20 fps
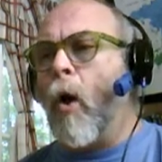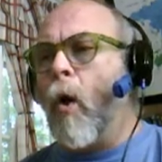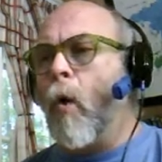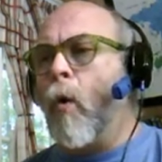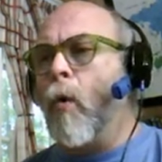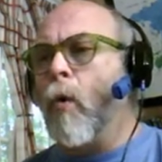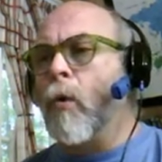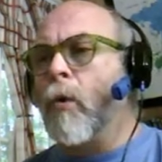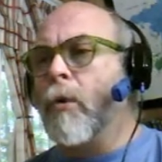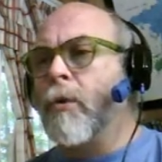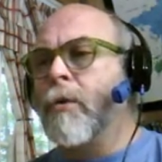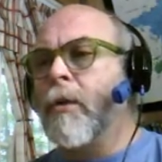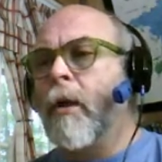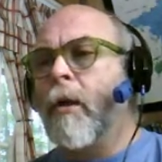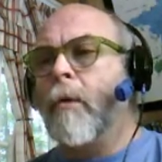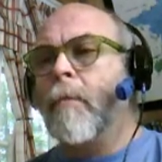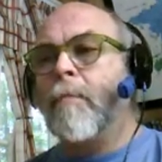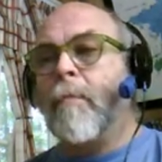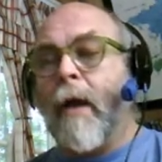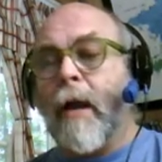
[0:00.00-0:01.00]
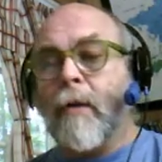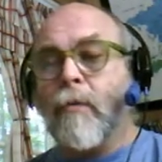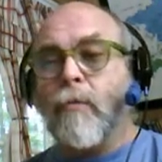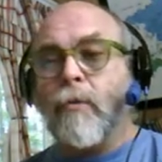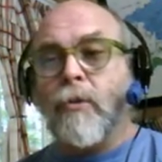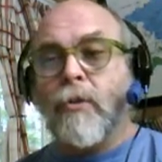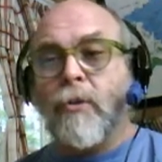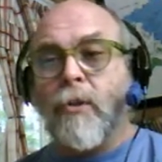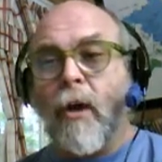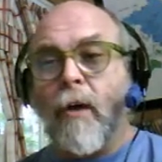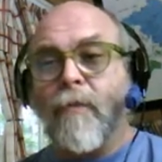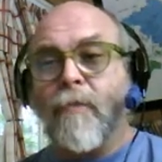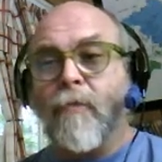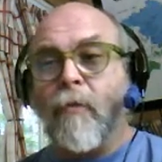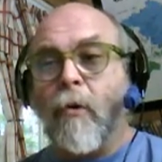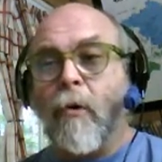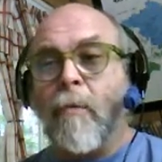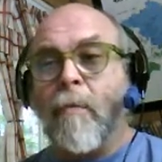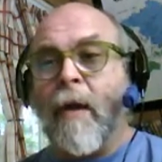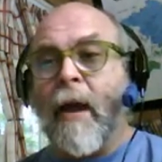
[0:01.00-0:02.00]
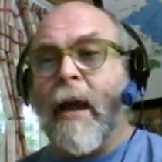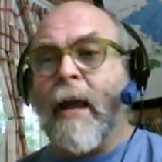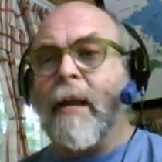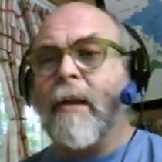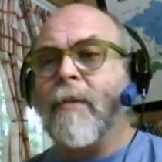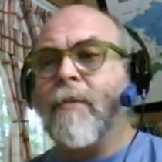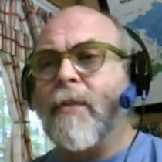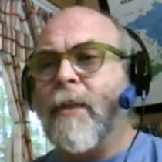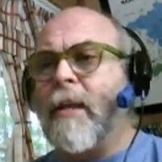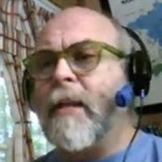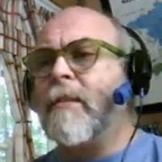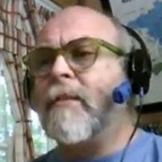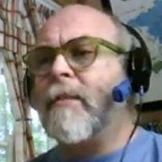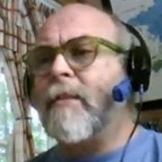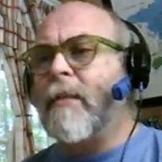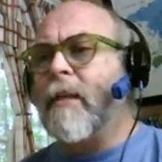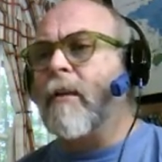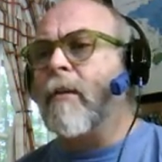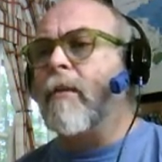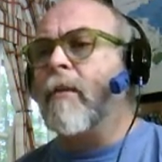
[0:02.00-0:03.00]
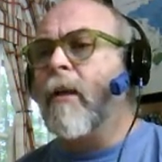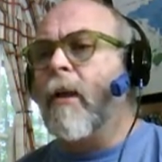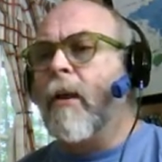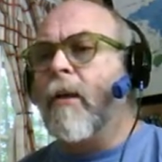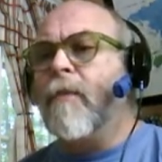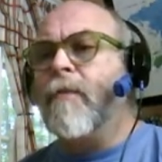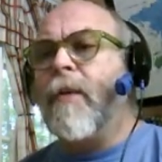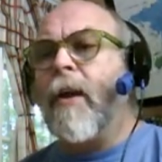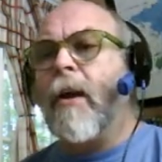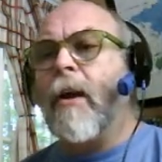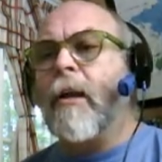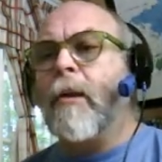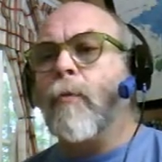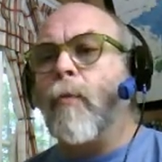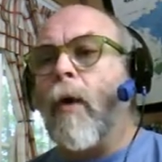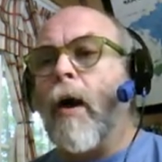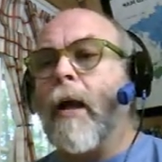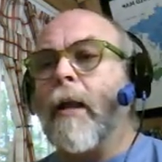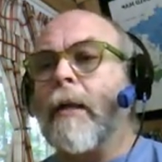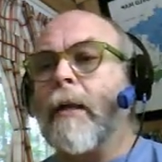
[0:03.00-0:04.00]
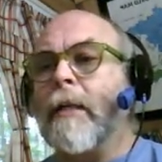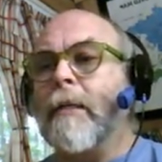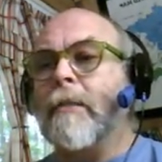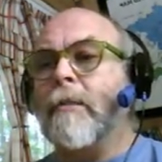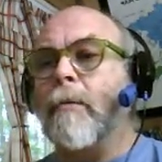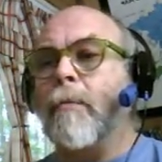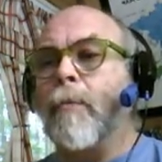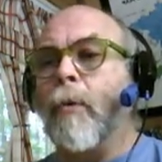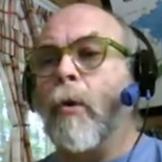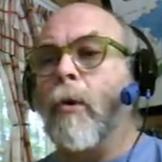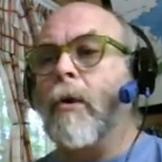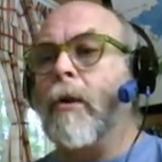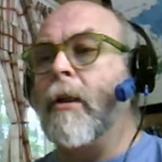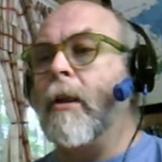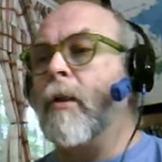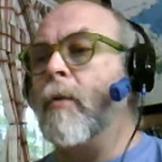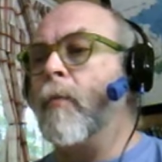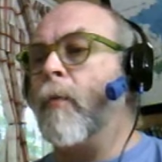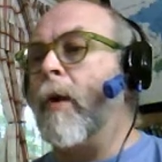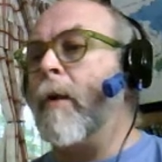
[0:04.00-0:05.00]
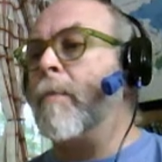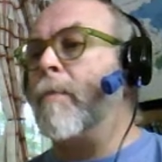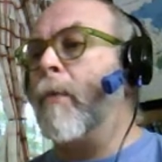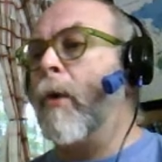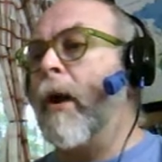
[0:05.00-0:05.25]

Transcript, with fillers: old Microsoft format that is still very widely supported in web